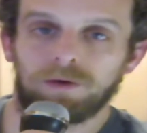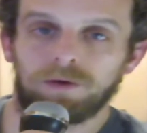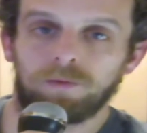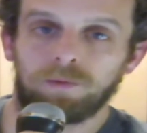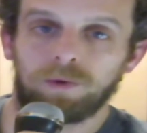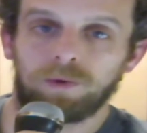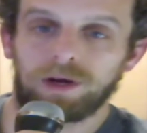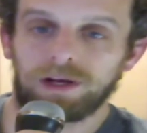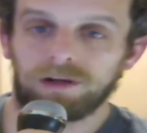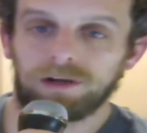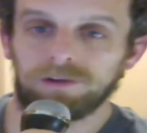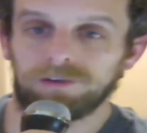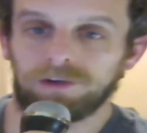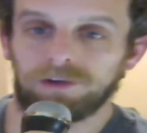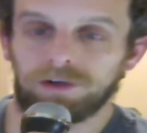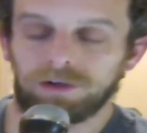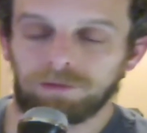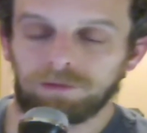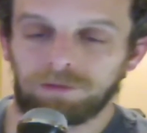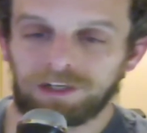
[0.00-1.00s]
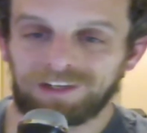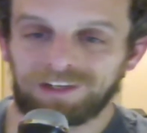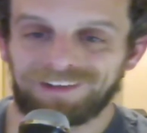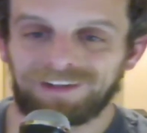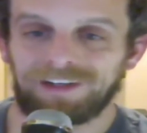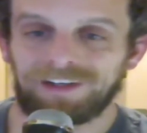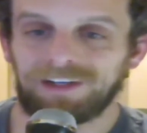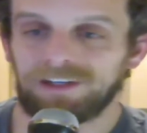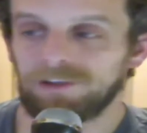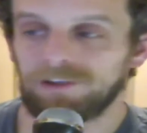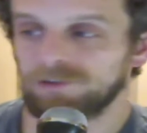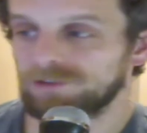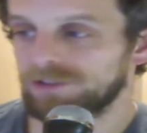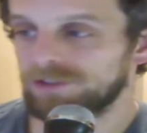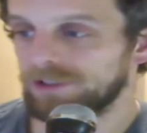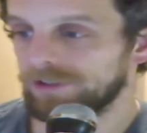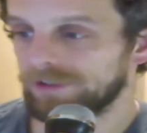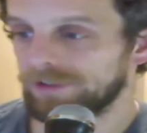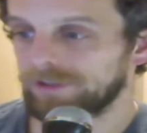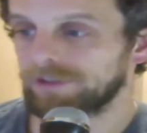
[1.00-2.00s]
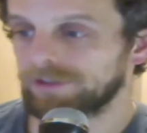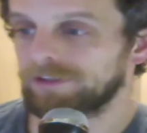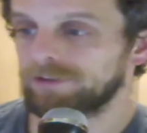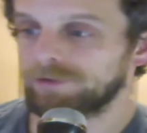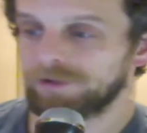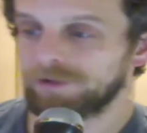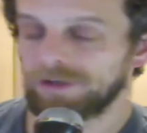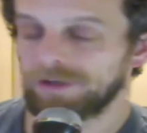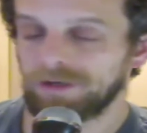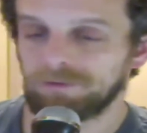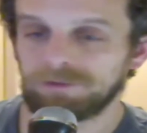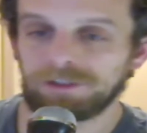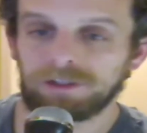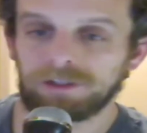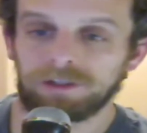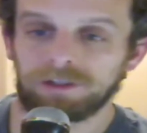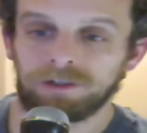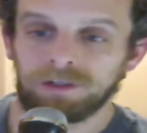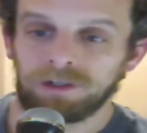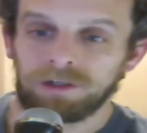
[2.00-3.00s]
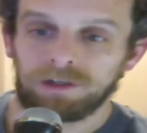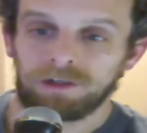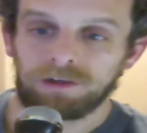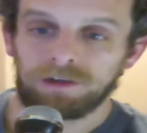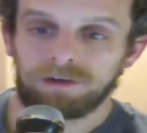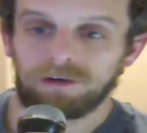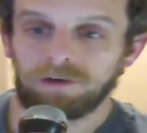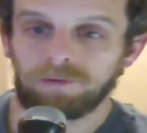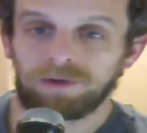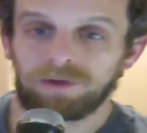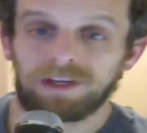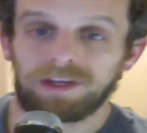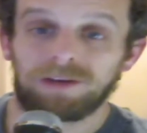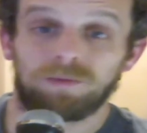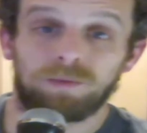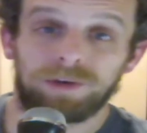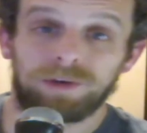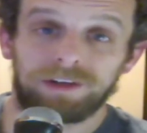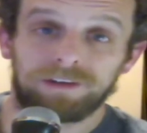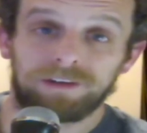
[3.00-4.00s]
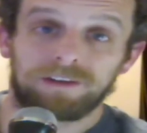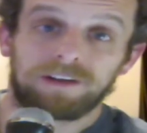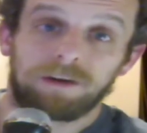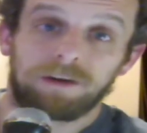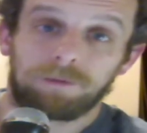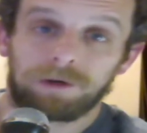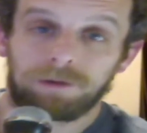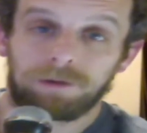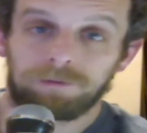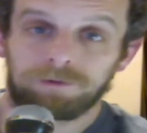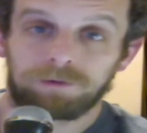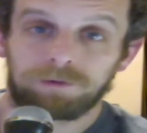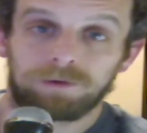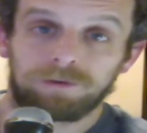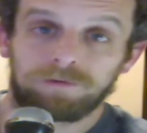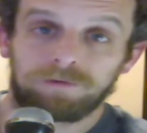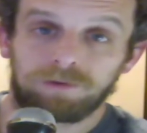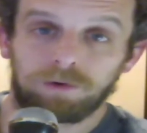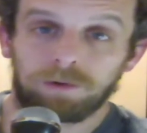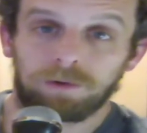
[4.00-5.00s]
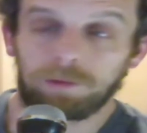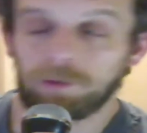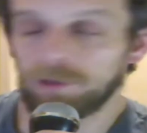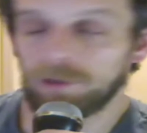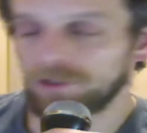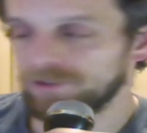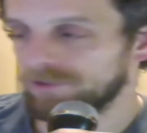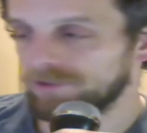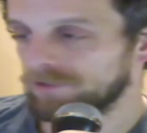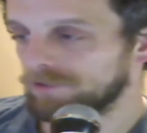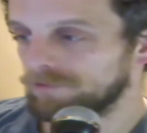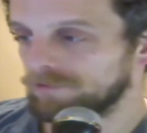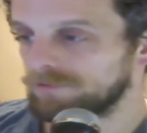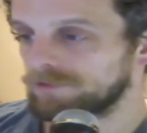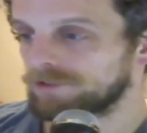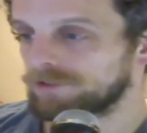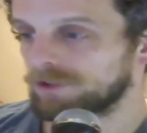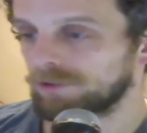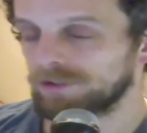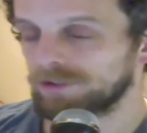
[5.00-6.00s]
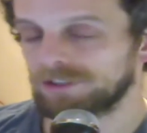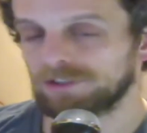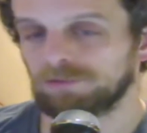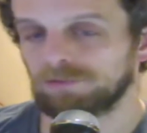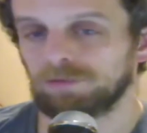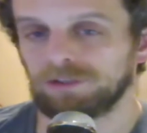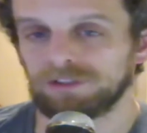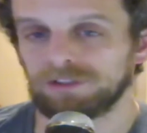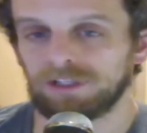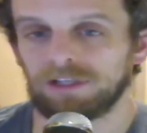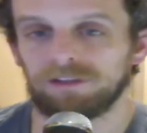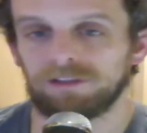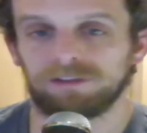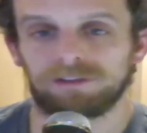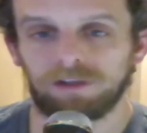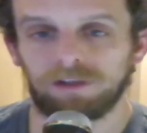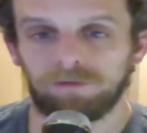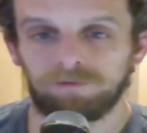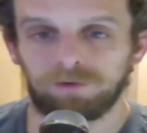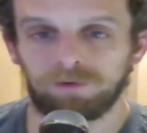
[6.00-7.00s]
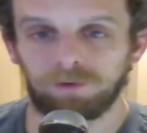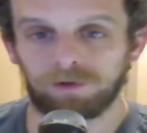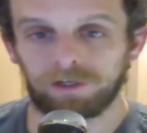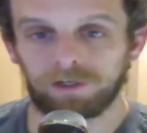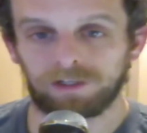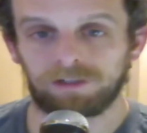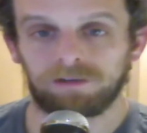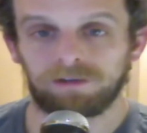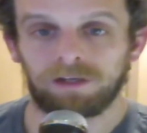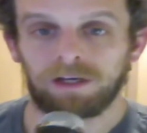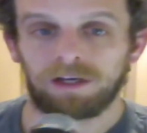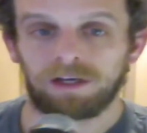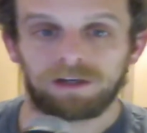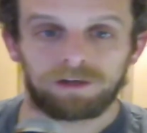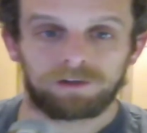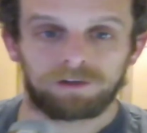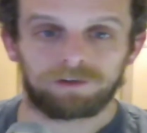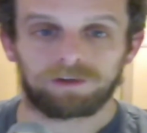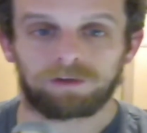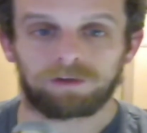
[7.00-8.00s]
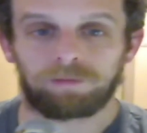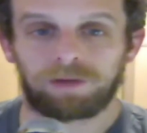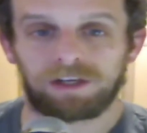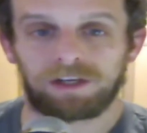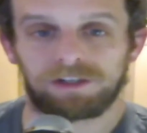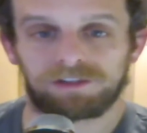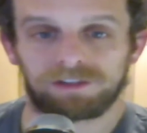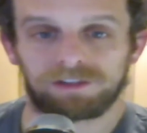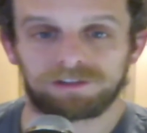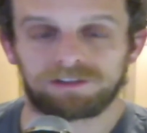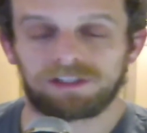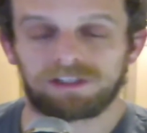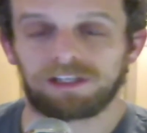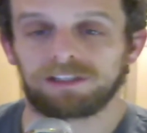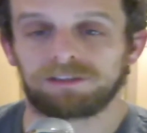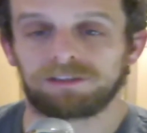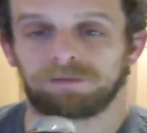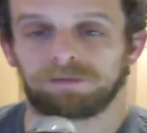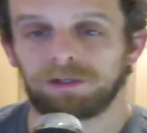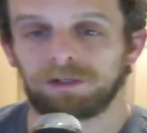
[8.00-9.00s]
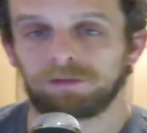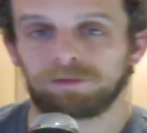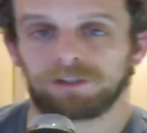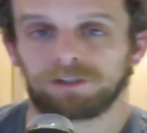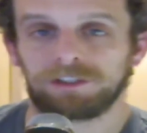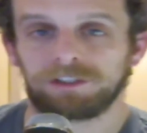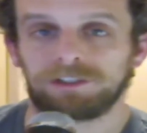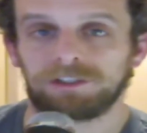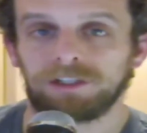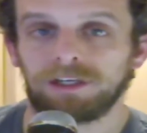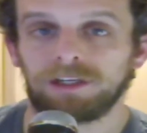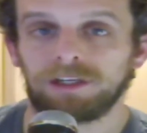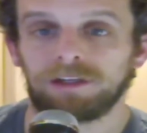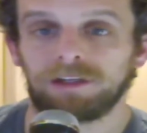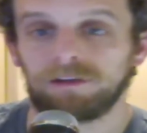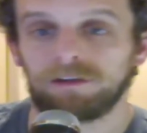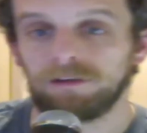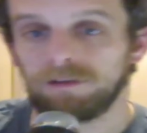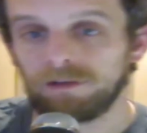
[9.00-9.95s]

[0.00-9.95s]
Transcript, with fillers: wailed on my house here in New Hampshire. Uh, we had wind coming up through the floorboards, so we just put down the subflooring. Your patience has been appreciated,